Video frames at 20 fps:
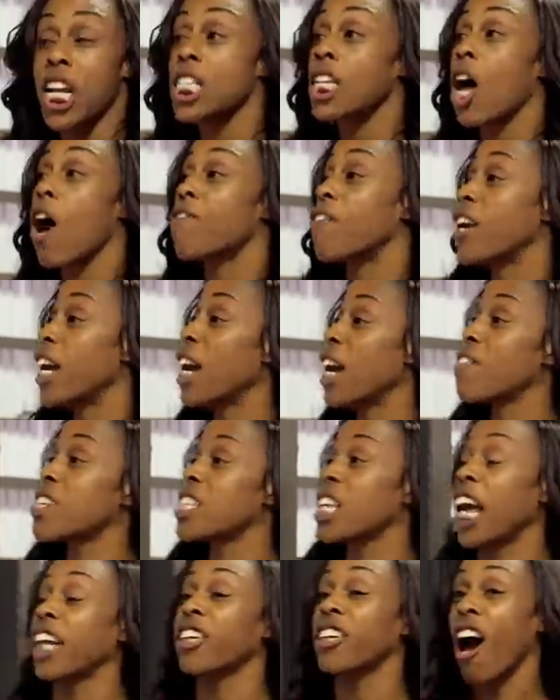It's gonna forever
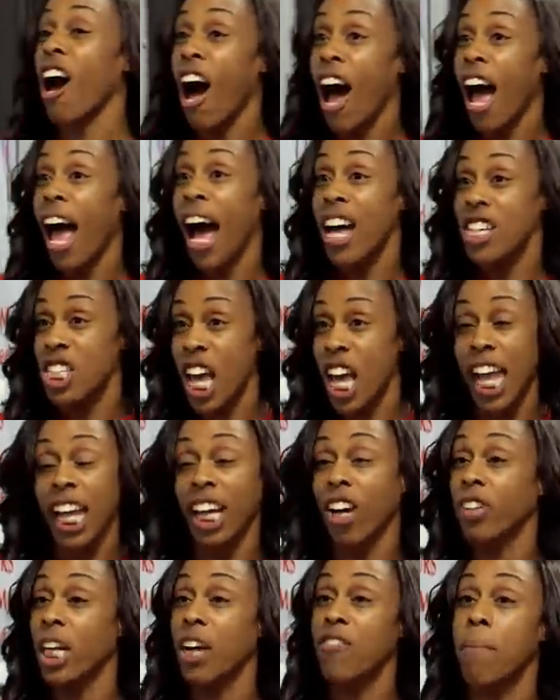say dollhouse. Y'all ain't
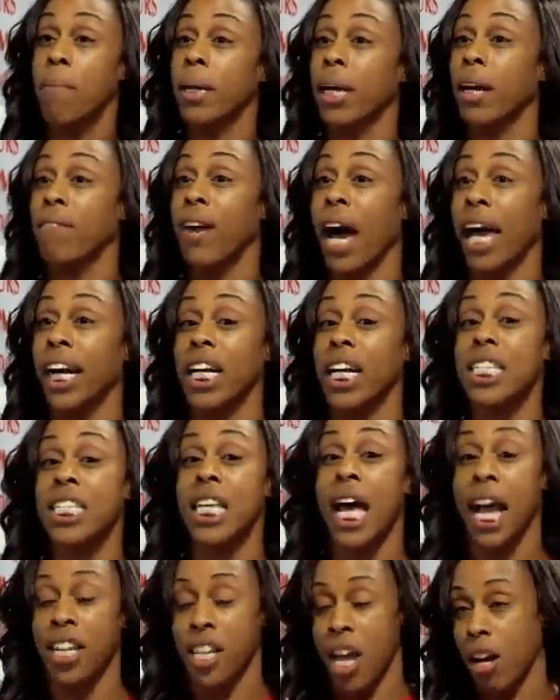gonna never be invited
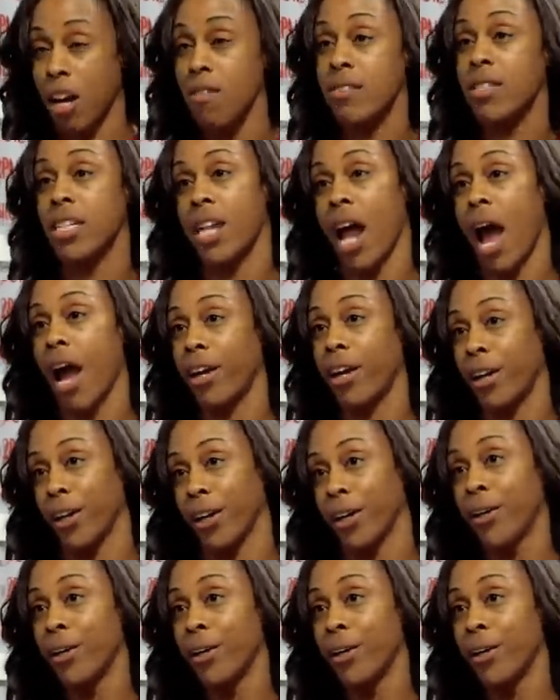inside. Y'all gonna sit out here.